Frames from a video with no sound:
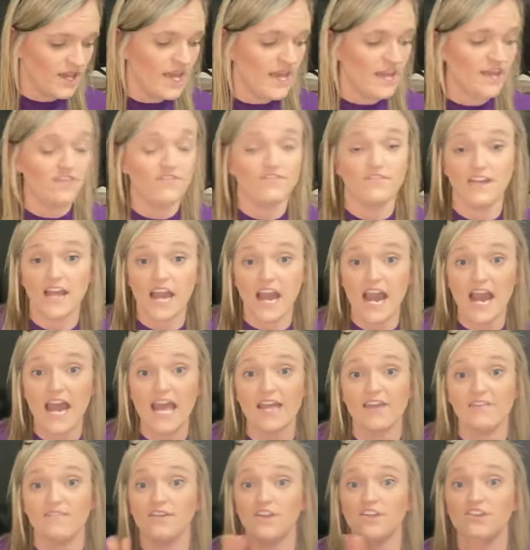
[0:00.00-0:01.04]
If
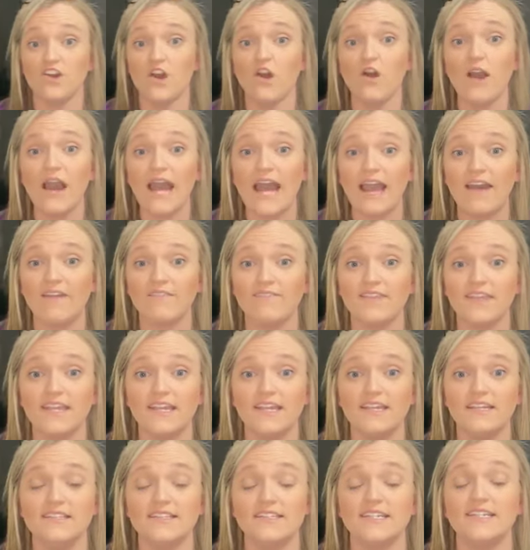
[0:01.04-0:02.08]
not, if you don't have
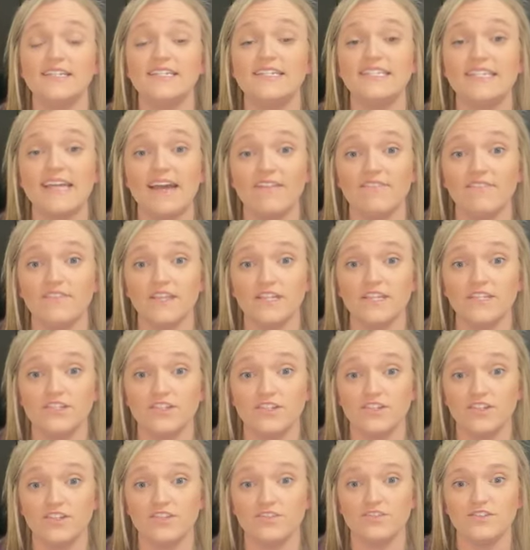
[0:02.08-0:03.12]
these, then definitely
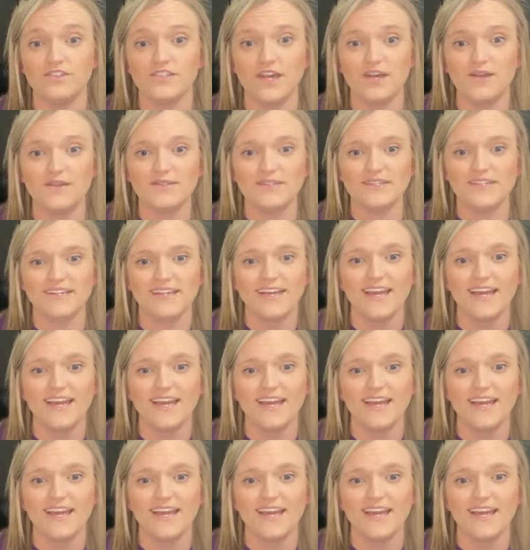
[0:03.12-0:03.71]
just use those